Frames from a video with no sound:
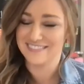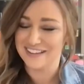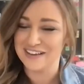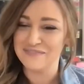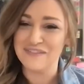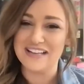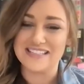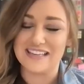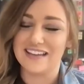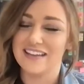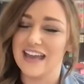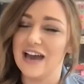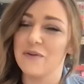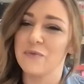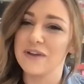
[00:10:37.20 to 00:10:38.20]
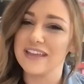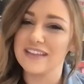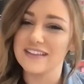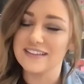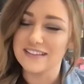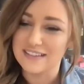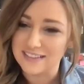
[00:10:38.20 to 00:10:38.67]
Amazing. Yeah,
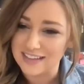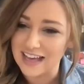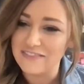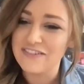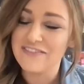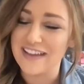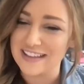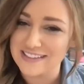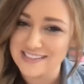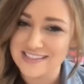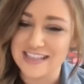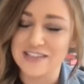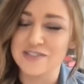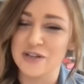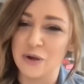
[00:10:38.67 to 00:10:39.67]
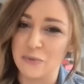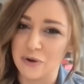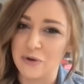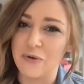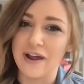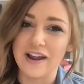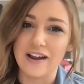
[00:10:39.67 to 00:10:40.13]
we love events that don't
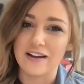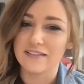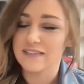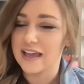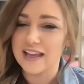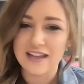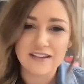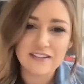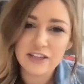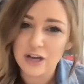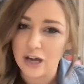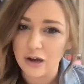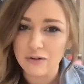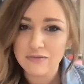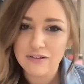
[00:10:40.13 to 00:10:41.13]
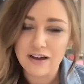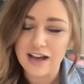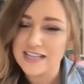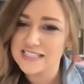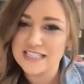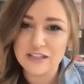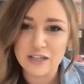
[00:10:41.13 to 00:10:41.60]
require like,
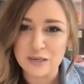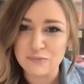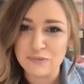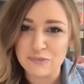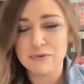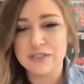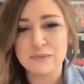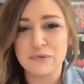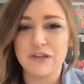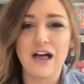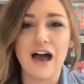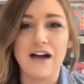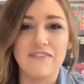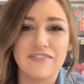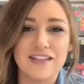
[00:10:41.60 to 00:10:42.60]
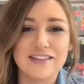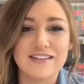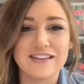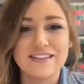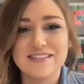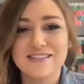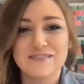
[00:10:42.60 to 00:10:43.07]
a zillion people to pull off. That
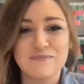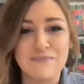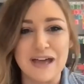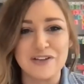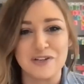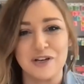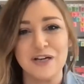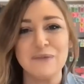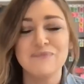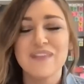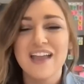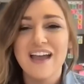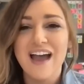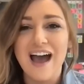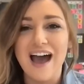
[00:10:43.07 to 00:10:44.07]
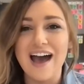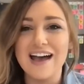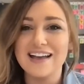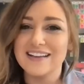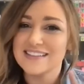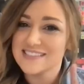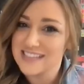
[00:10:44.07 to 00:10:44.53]
is magical.
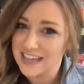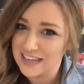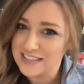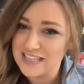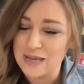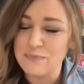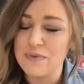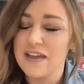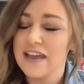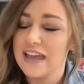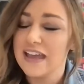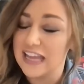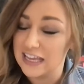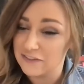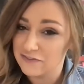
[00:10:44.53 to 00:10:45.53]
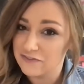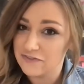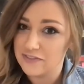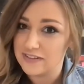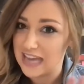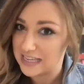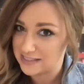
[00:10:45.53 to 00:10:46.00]
Second tip, if
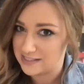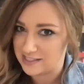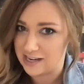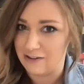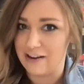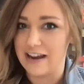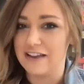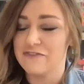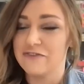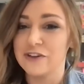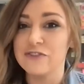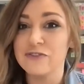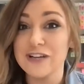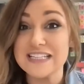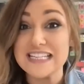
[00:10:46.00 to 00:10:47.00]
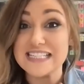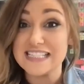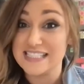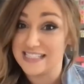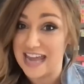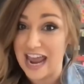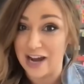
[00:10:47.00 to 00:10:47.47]
necessary, feel free to
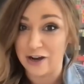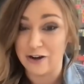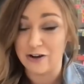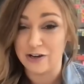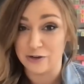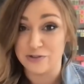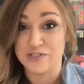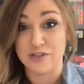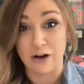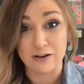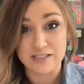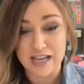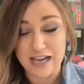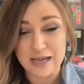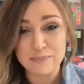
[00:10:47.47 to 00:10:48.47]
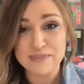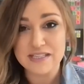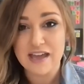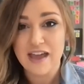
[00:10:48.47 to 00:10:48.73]
stagger your start times.